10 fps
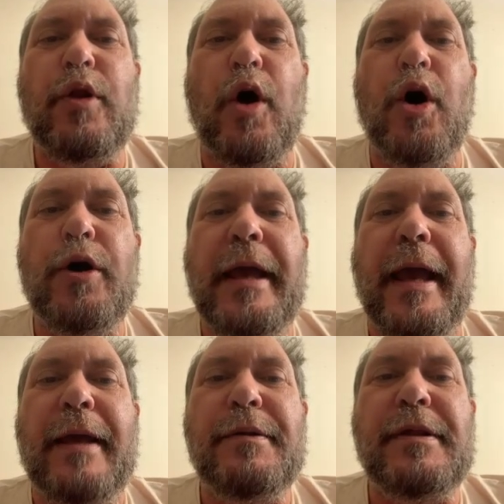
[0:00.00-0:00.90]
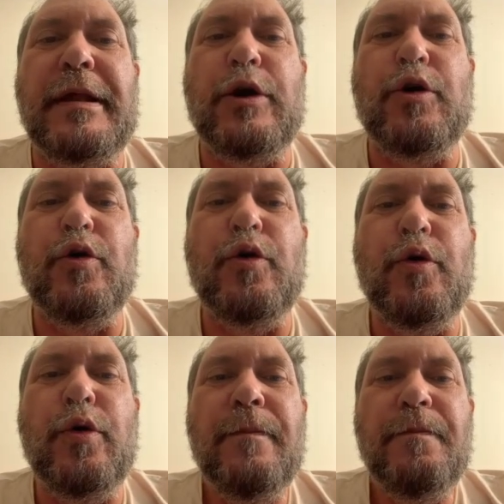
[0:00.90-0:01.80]
long as
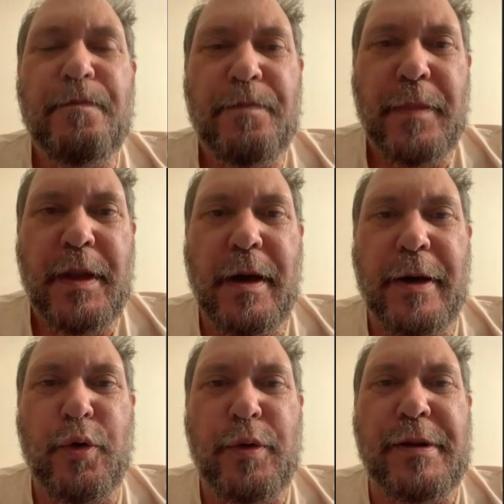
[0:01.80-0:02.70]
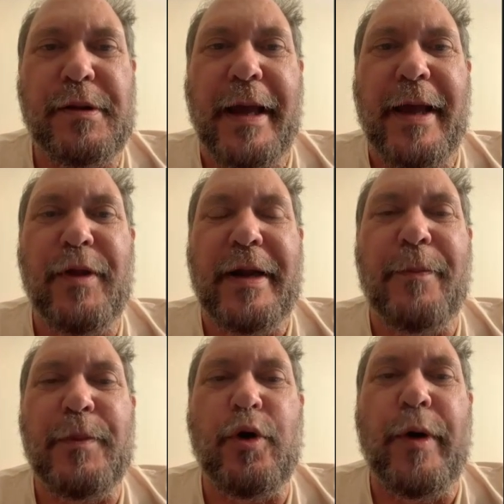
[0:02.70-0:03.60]
you understand that
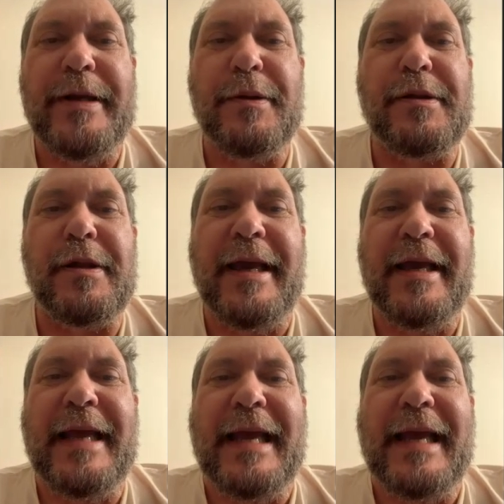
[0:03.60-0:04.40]
I'm going to say it